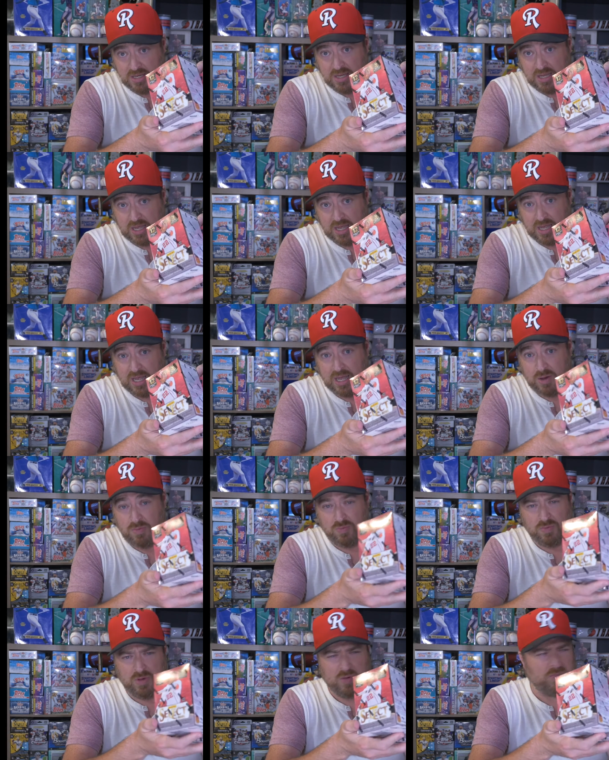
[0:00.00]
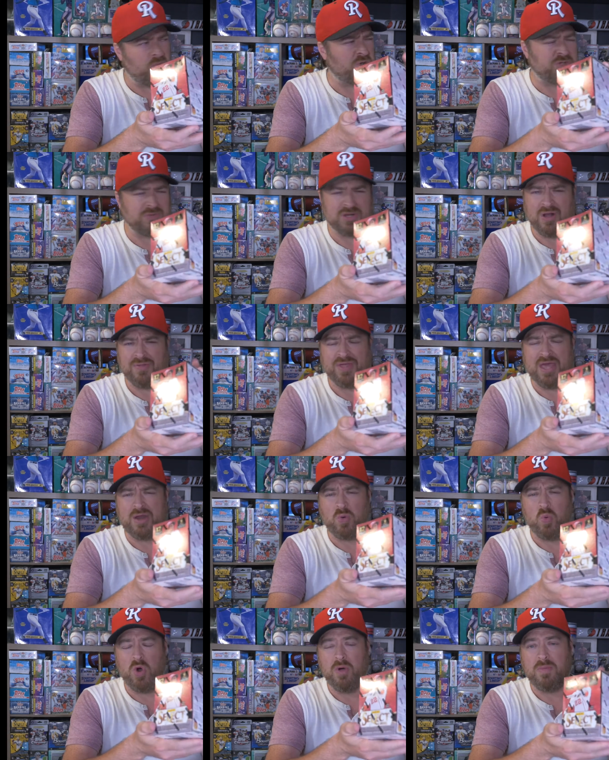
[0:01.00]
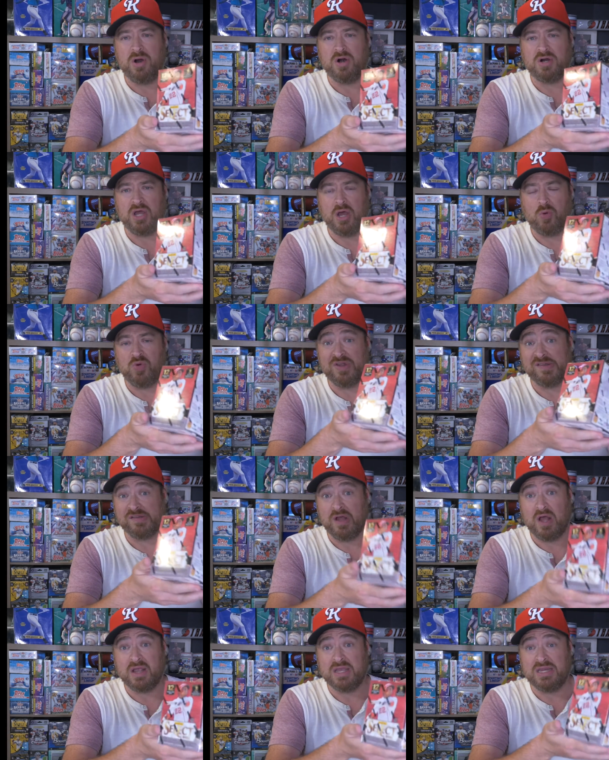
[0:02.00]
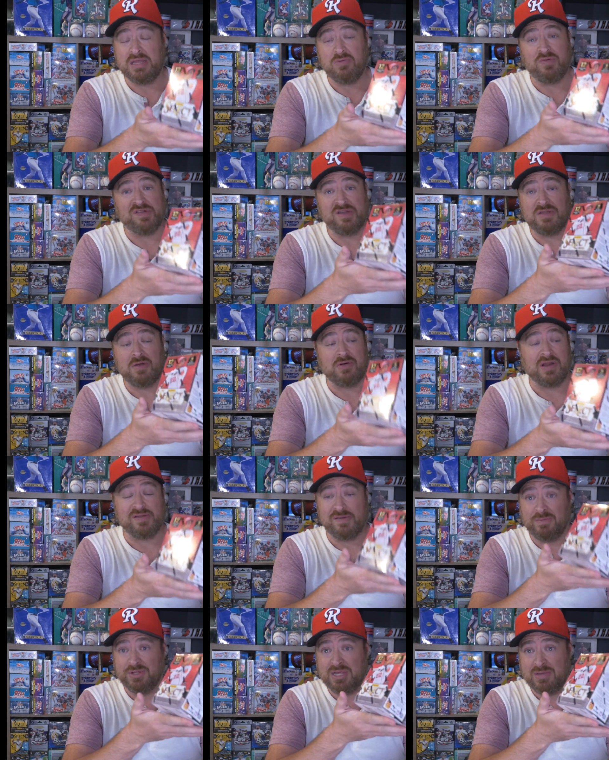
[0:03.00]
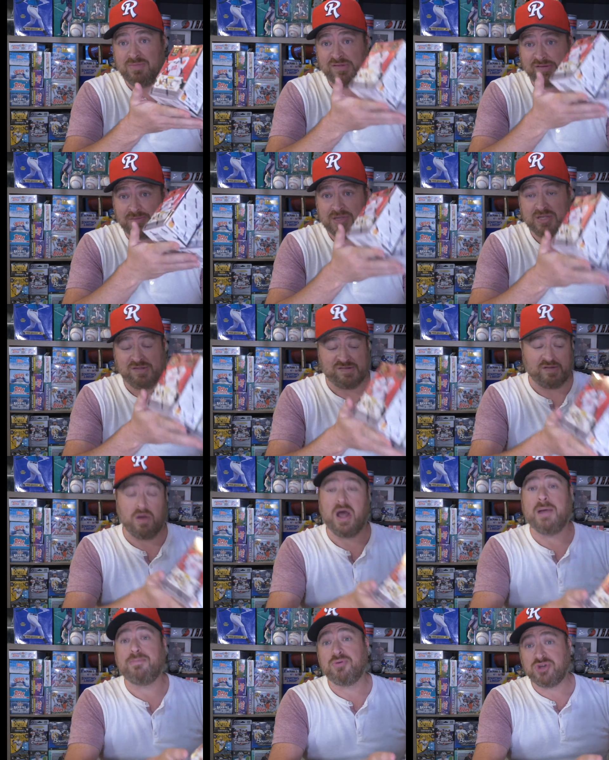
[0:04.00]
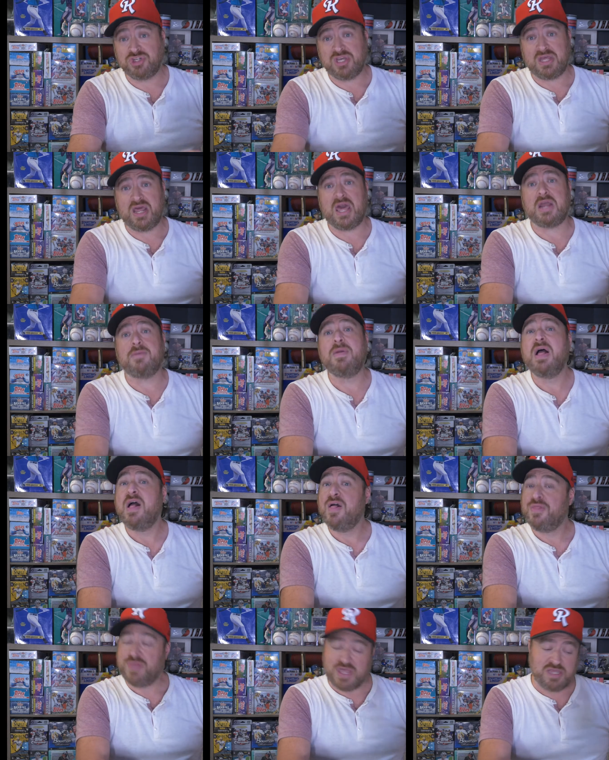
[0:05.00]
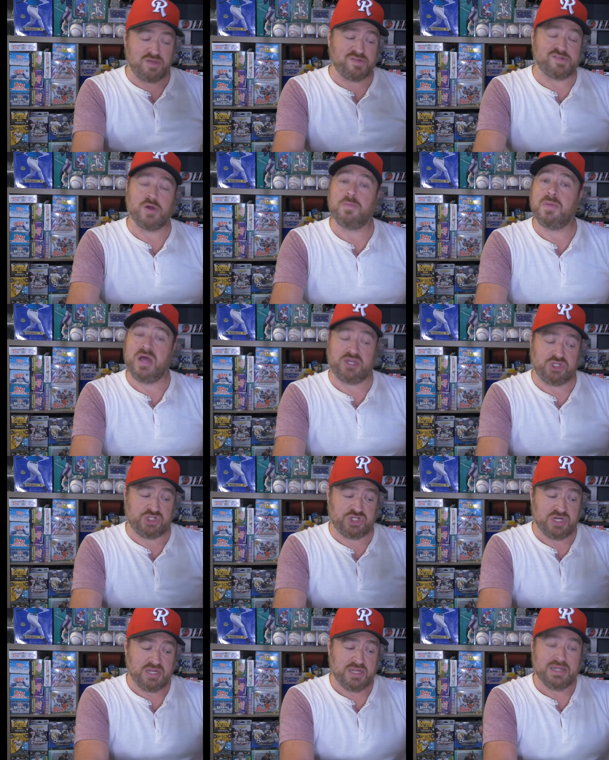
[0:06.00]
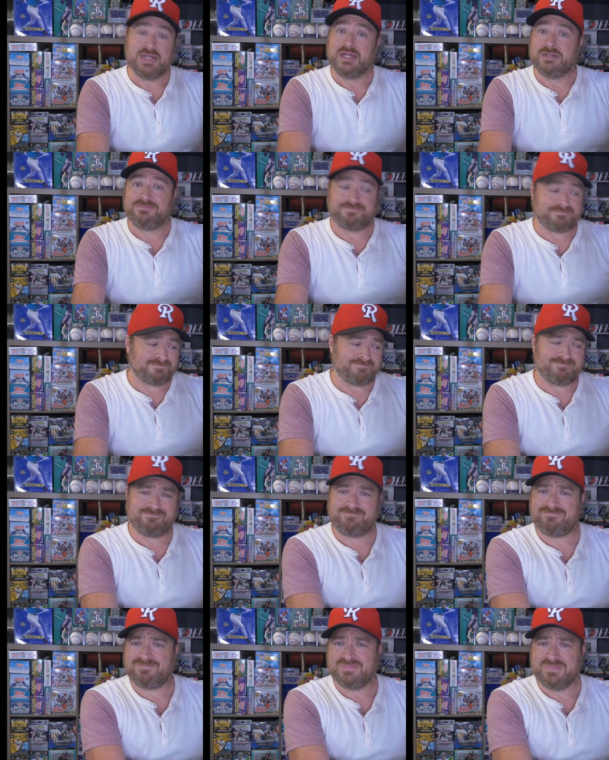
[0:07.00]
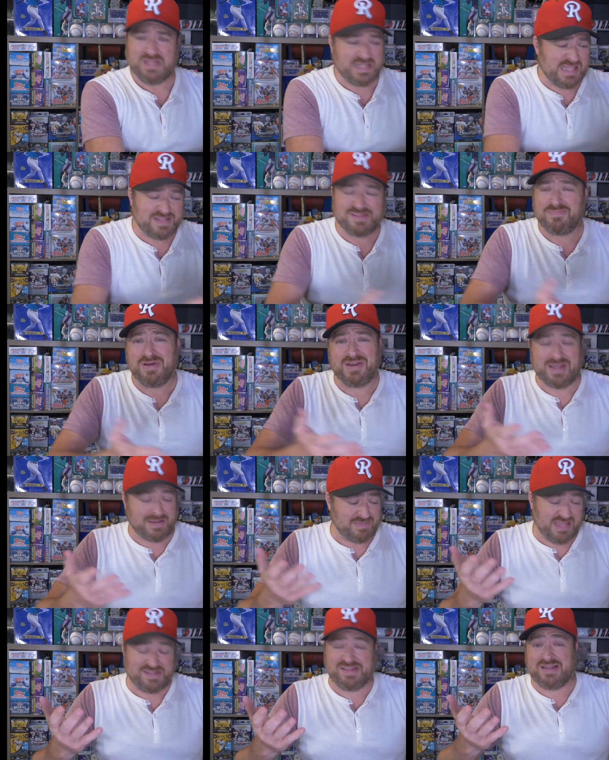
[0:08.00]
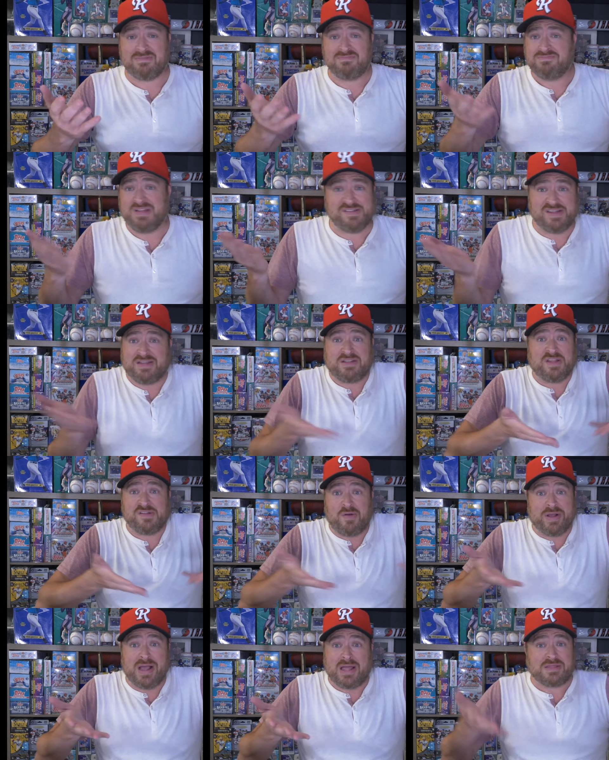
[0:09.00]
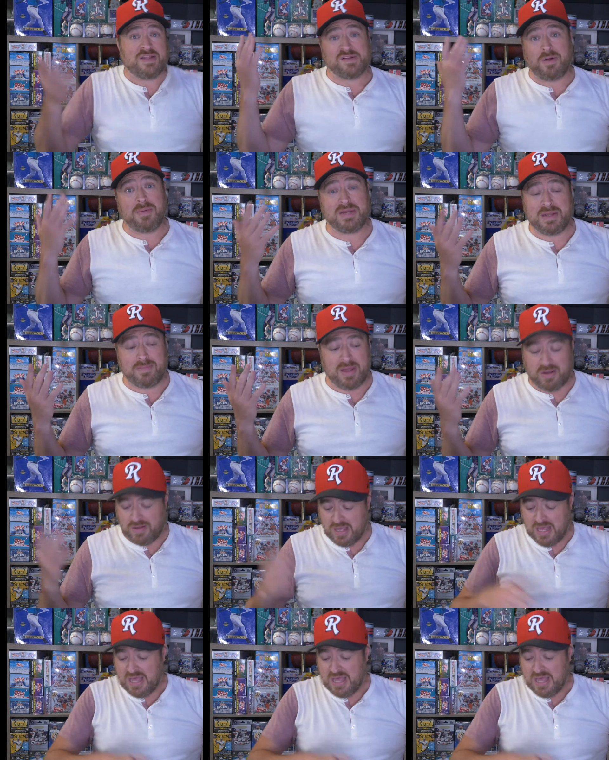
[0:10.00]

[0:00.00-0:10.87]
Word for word: whatchamacallit, they had a Walmart restock, and he was in there and he's able to give me some of these. So I appreciate Adam. Thank you so much. And that's a Monday. That's it. That's it. That's all I got. That's all Monday Mail.